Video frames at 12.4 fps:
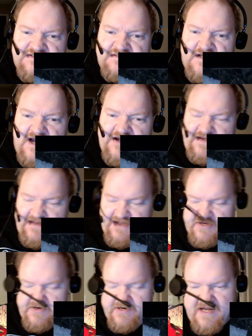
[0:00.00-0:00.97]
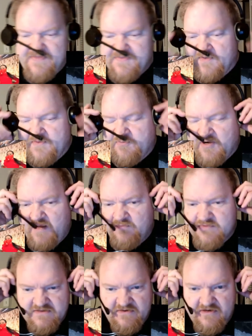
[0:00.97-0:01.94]
I couldn't hear it. I thought the problem
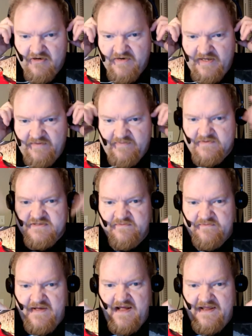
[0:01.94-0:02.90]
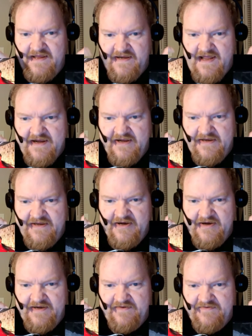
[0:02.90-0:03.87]
was on her end, but it was on my end. I couldn't
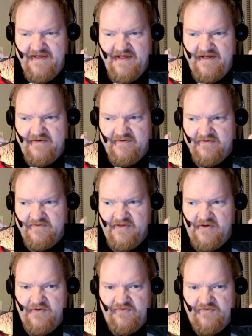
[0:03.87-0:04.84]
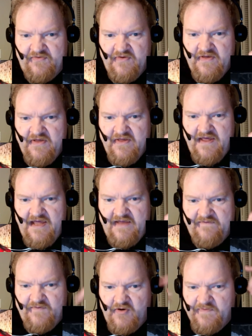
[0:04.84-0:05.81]
hear any sound on those
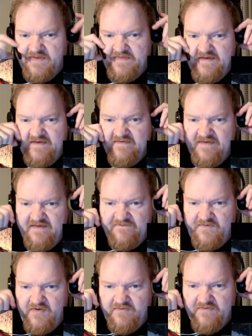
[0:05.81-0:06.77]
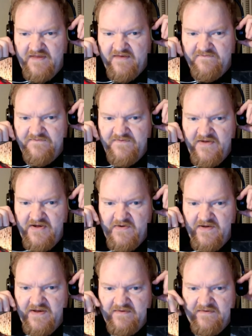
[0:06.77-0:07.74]
headphones. And these headphones have
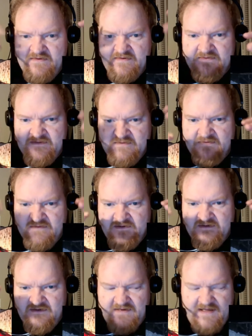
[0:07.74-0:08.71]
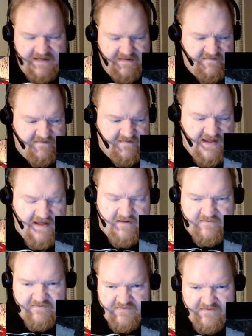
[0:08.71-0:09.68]
very light
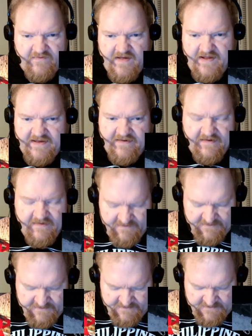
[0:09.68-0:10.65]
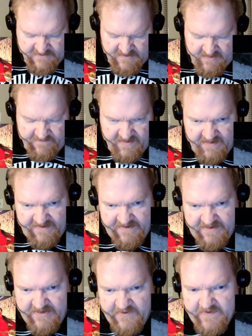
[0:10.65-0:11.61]
sounds, so I I'm not
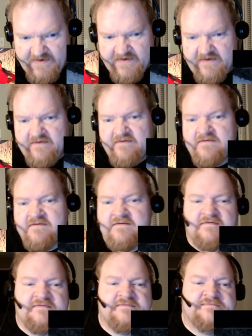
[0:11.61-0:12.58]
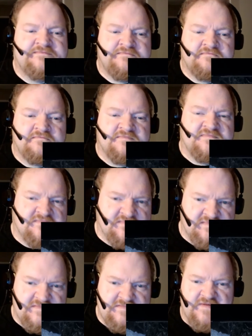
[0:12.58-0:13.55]
hearing
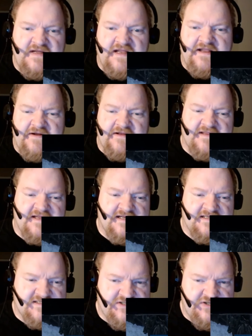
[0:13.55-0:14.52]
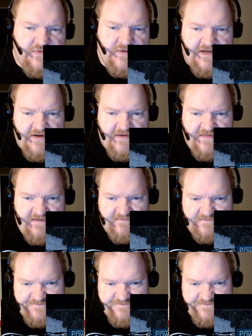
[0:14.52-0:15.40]
I'm not hearing things as you would hear them.